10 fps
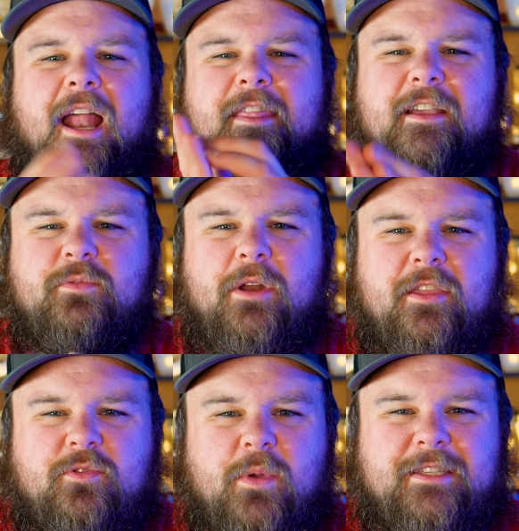and I think it's one of
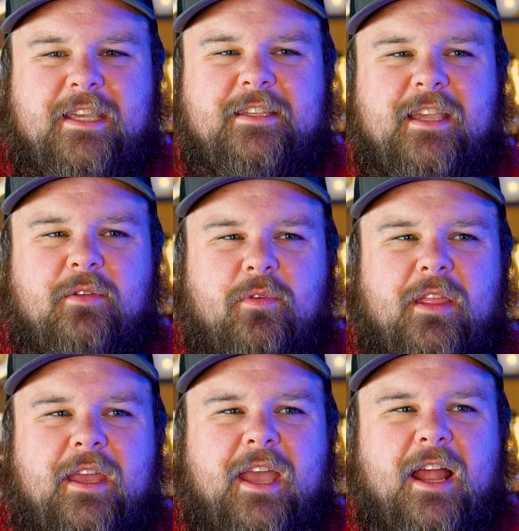those whiskeys that can
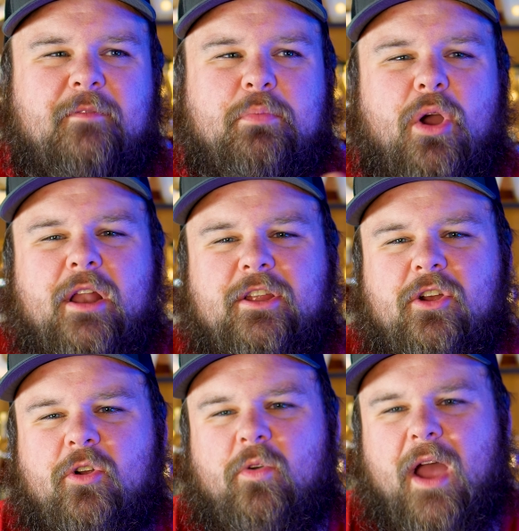really kind of broaden
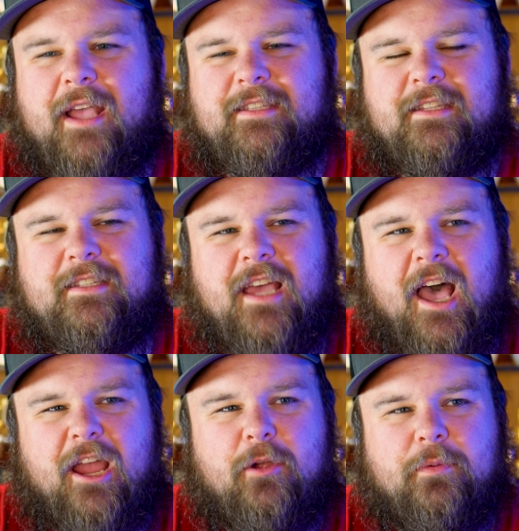your horizons to
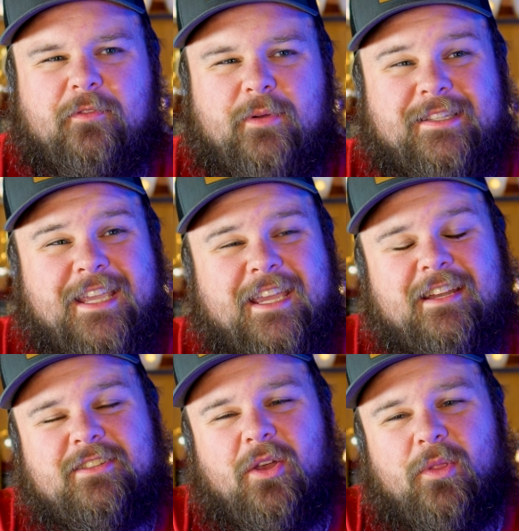higher proof whiskey. It
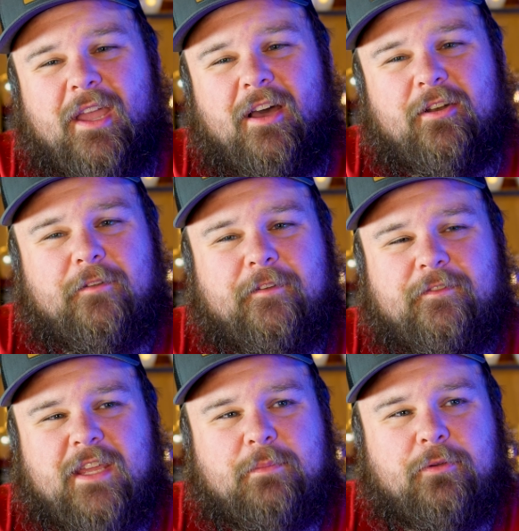is only 115